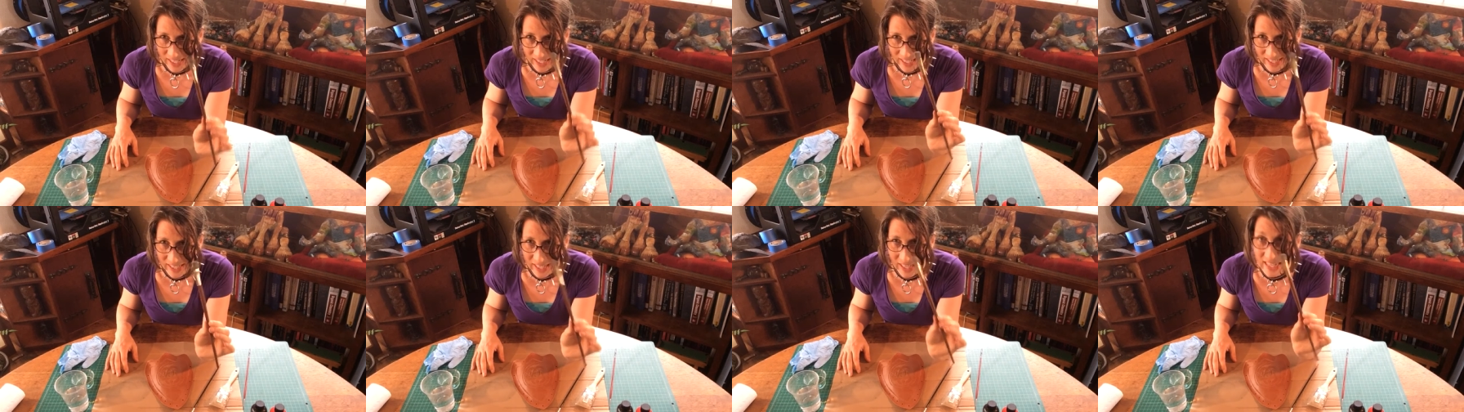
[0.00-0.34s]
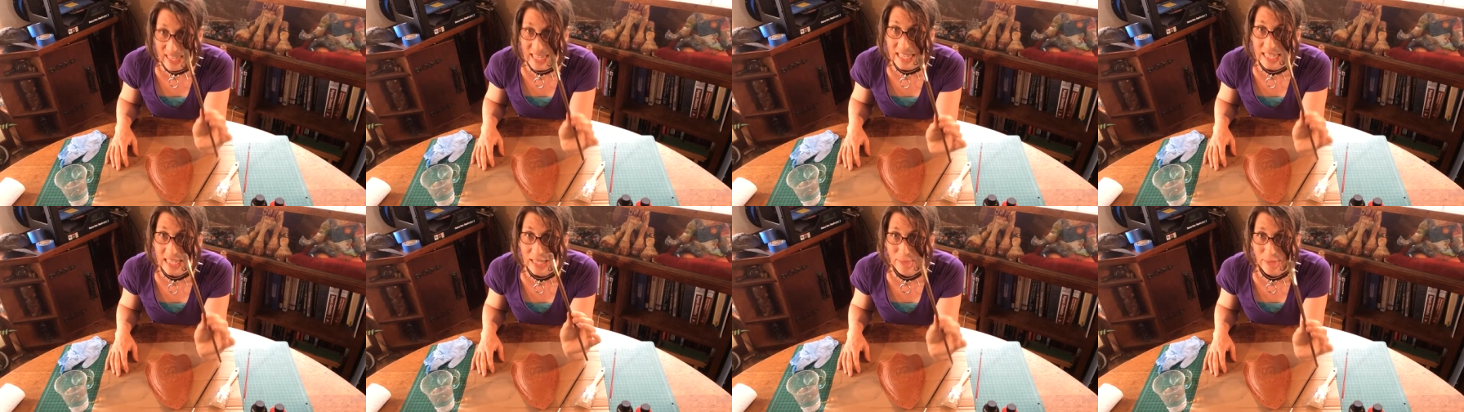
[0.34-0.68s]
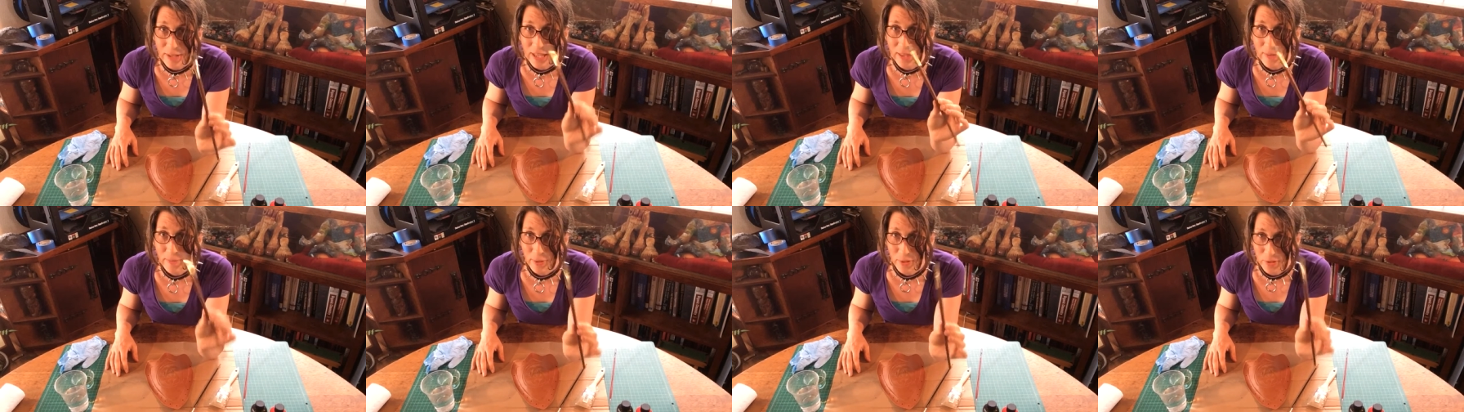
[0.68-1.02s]
It does not need to
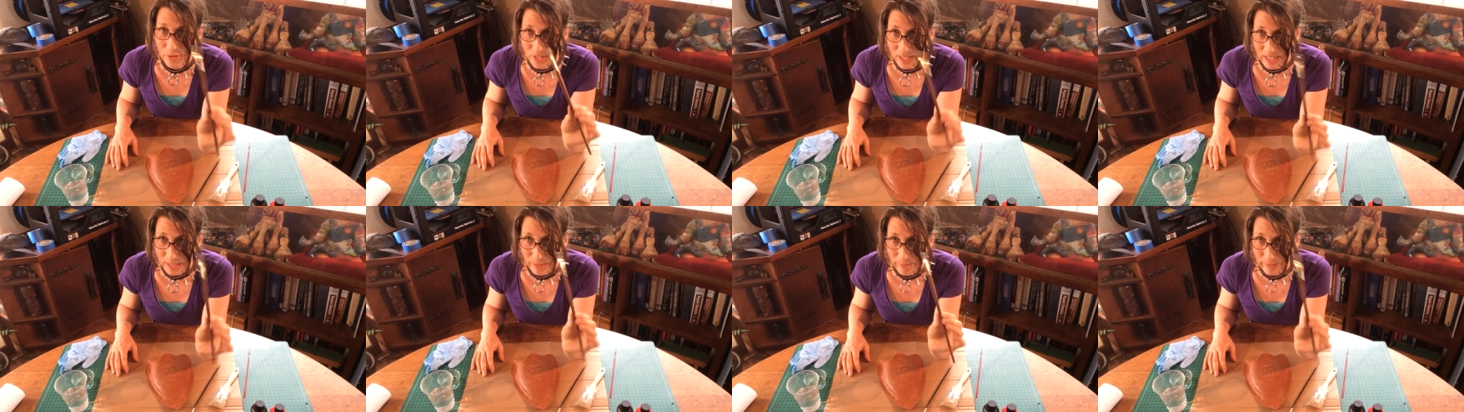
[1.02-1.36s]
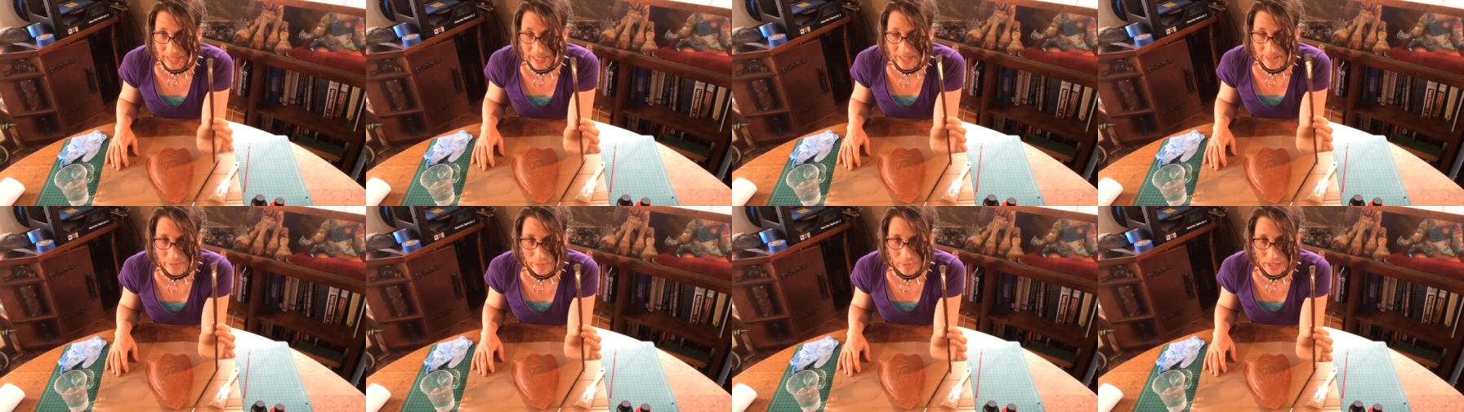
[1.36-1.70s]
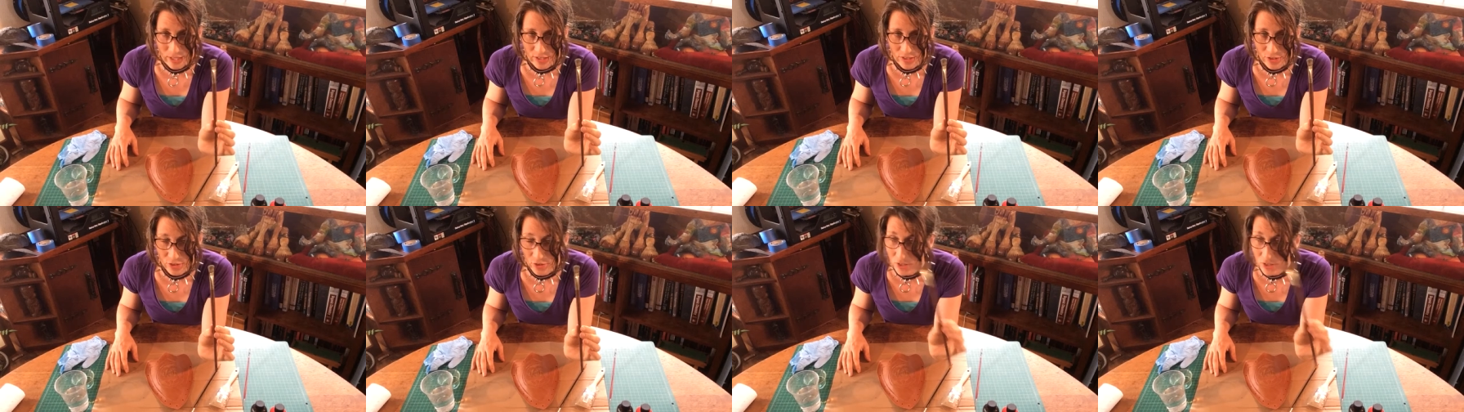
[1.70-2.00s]
be the most expensive brush.